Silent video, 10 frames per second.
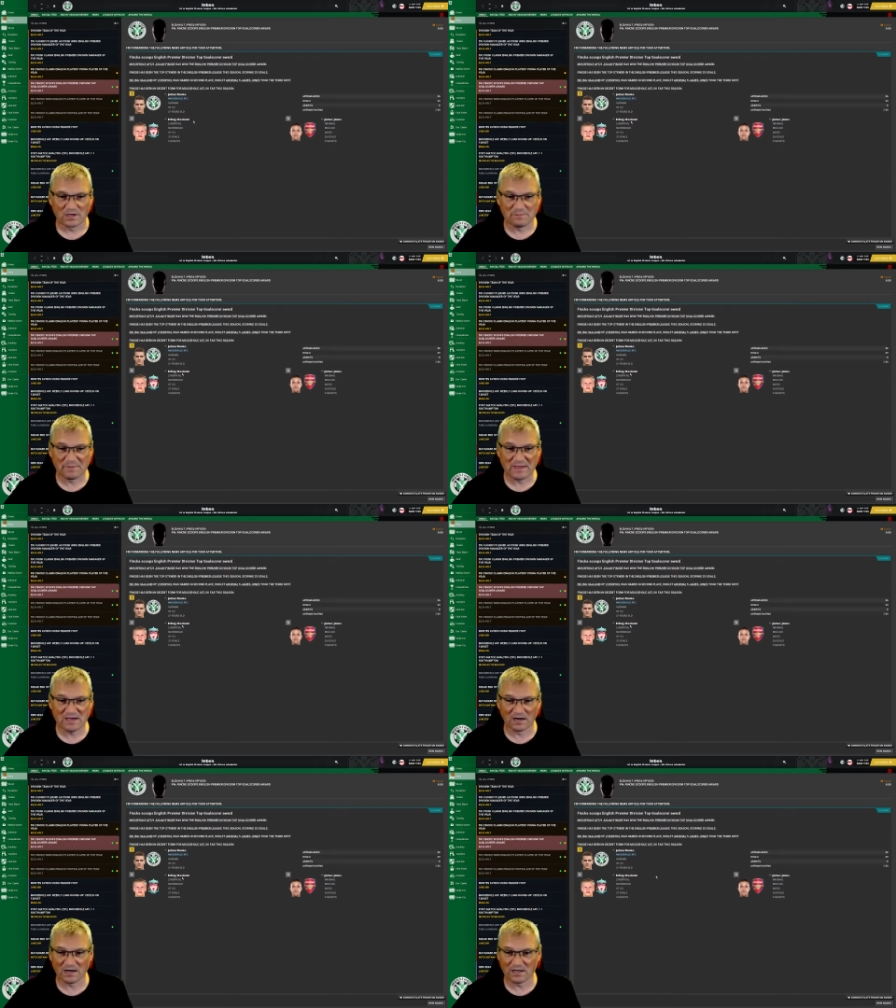He
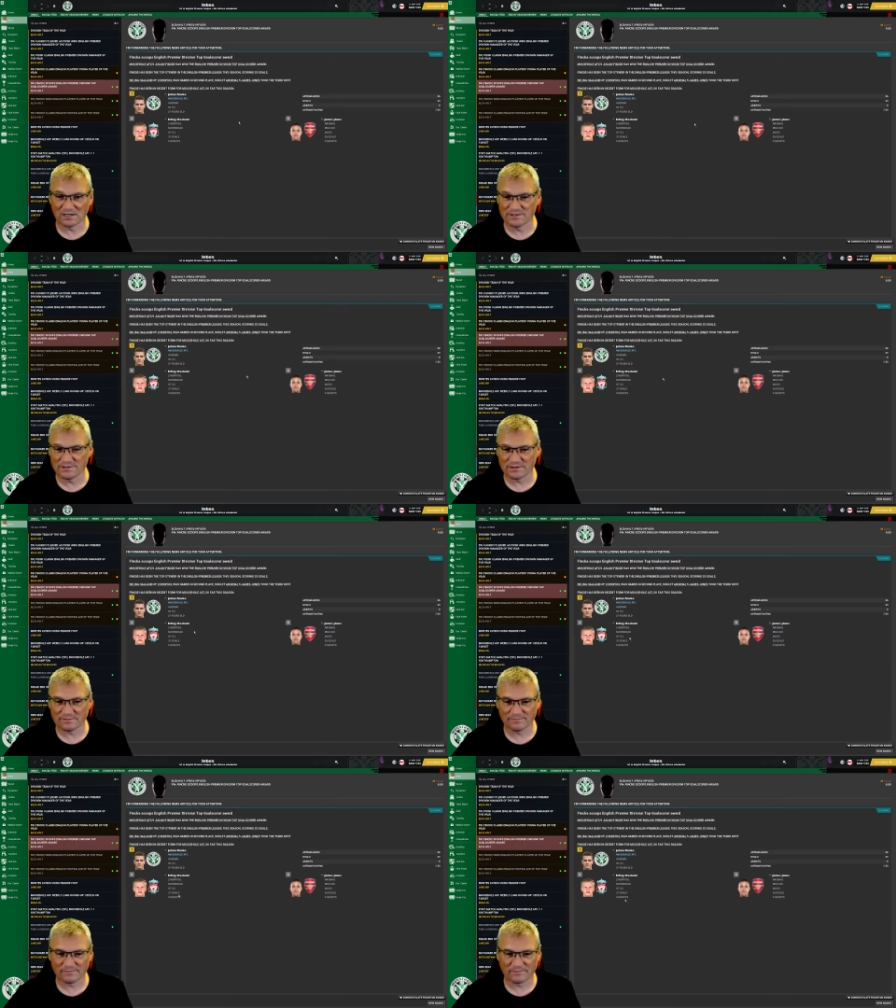beat Haaland
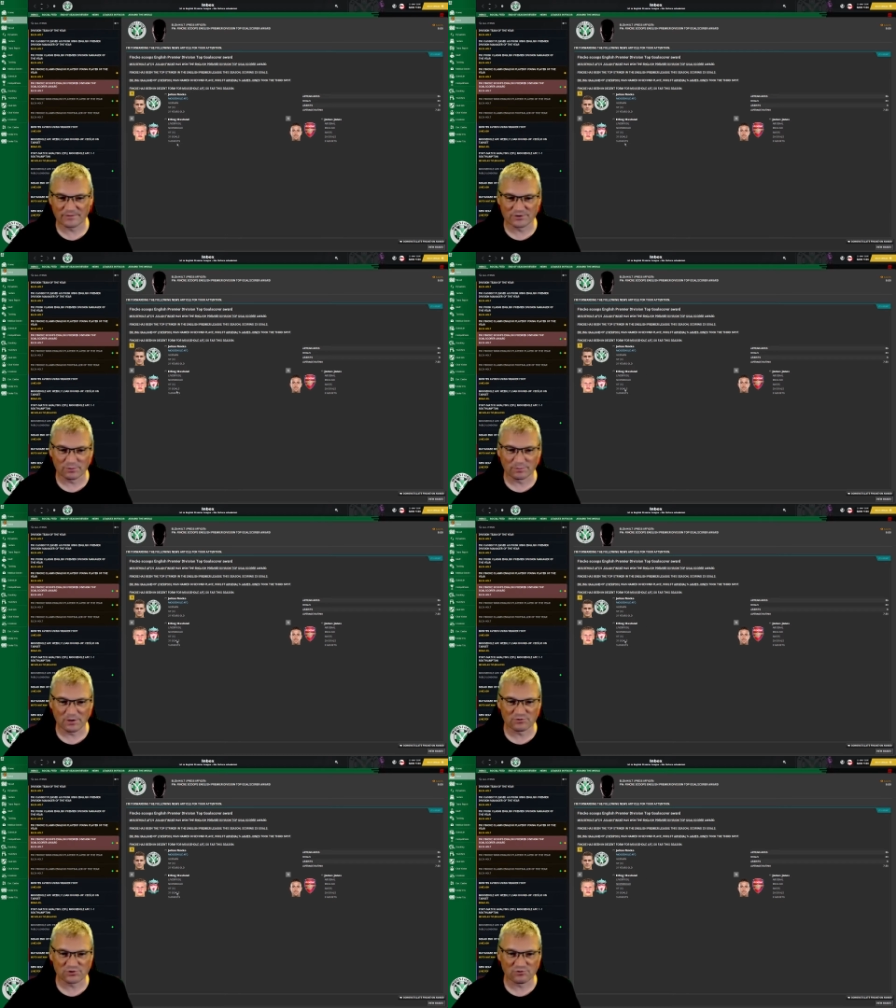for top
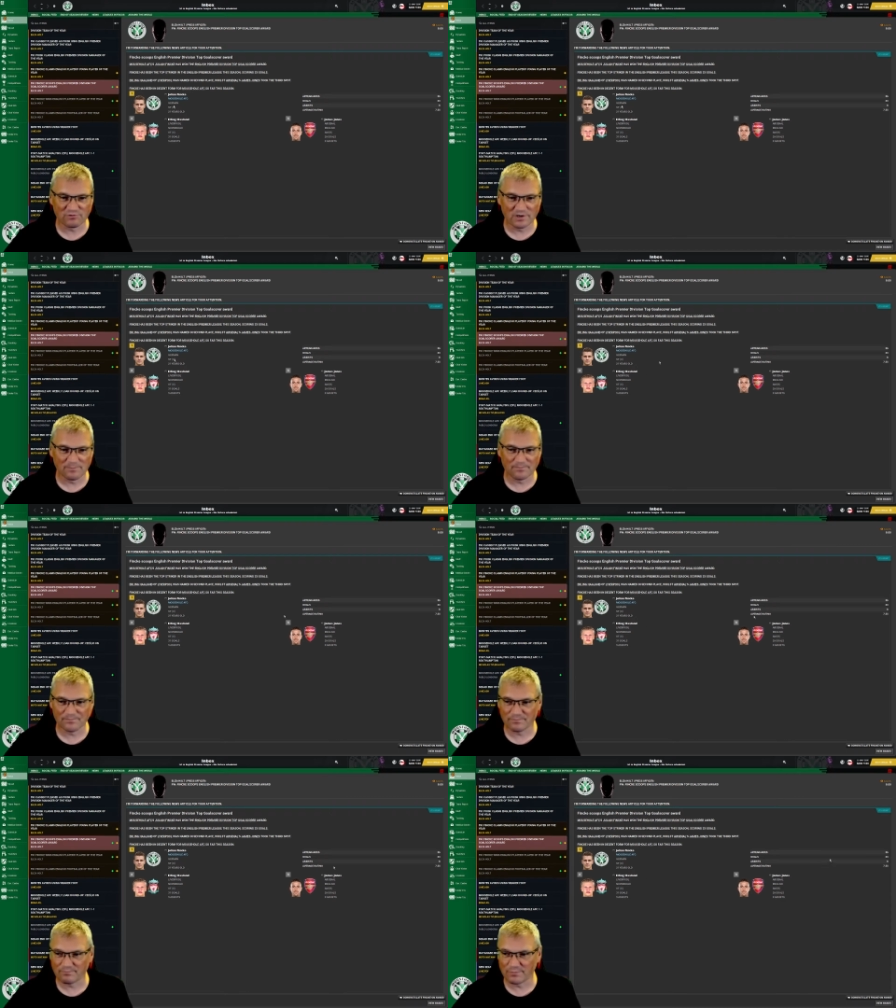goalscorer
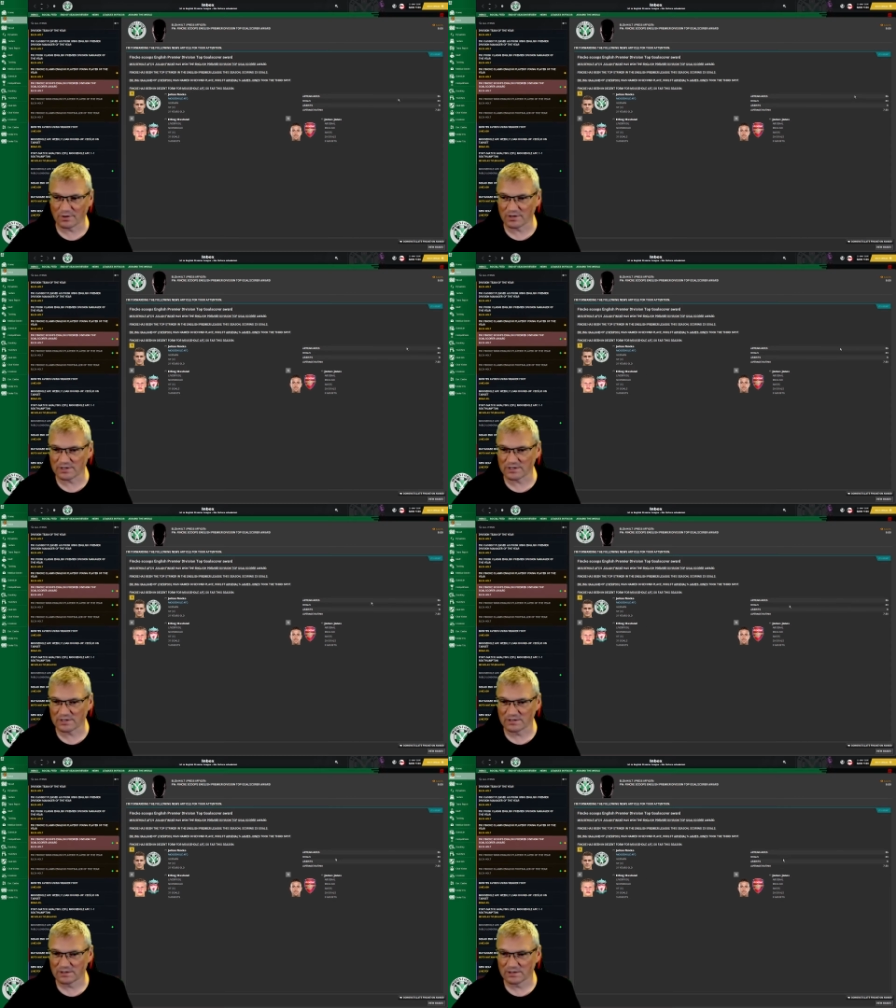
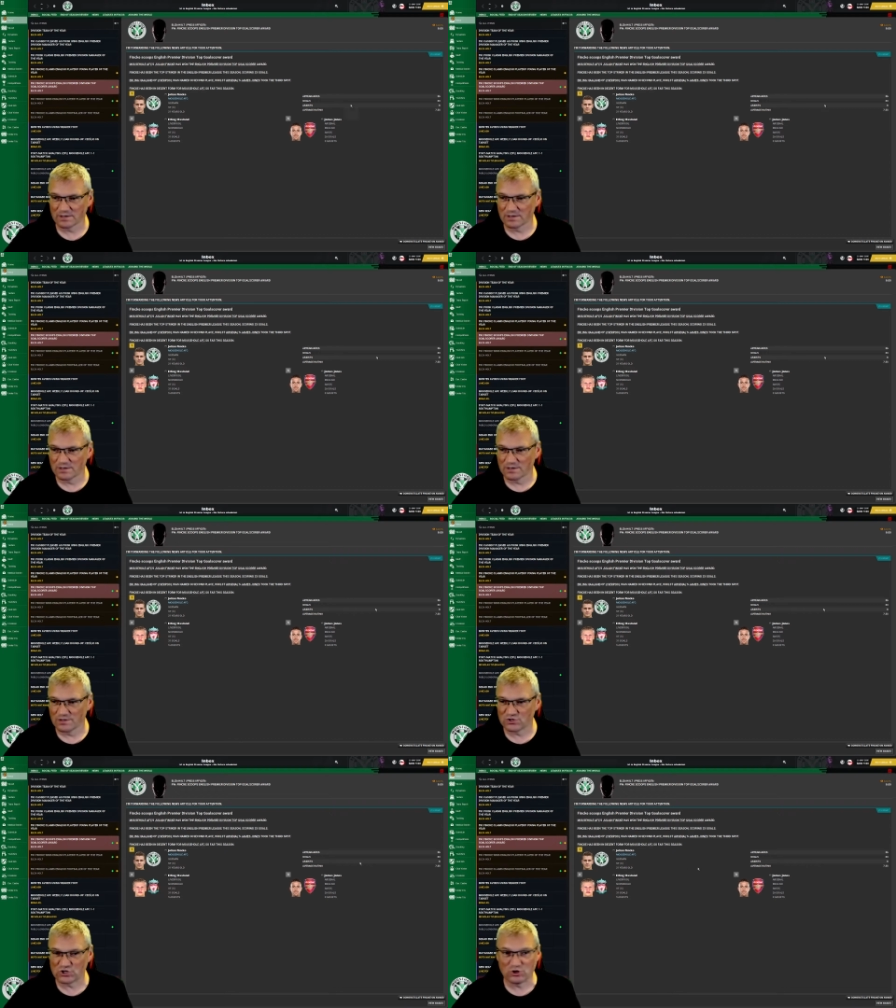by
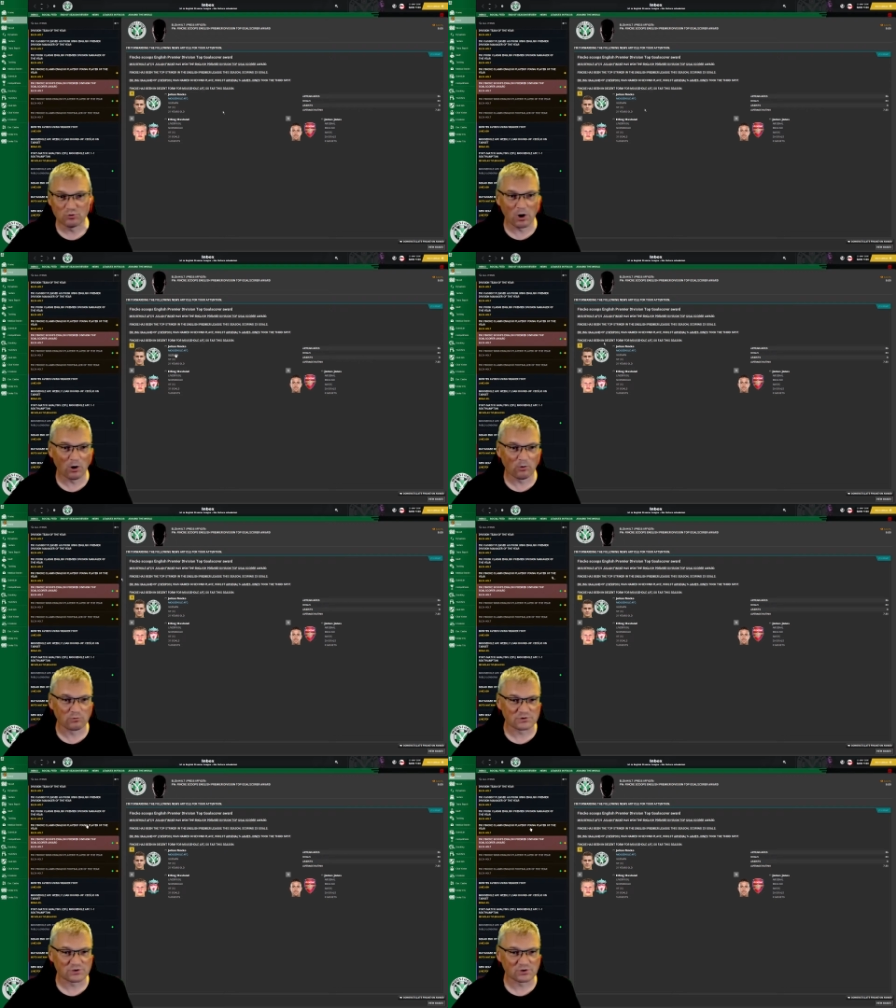two
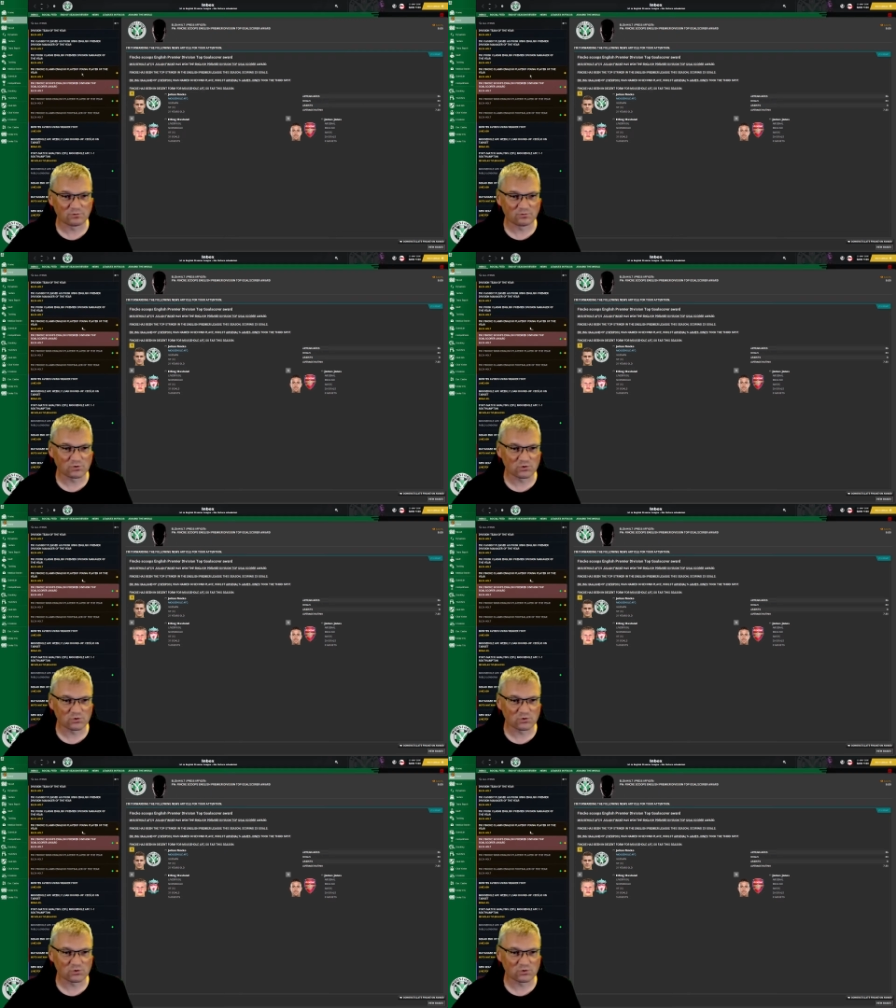goals.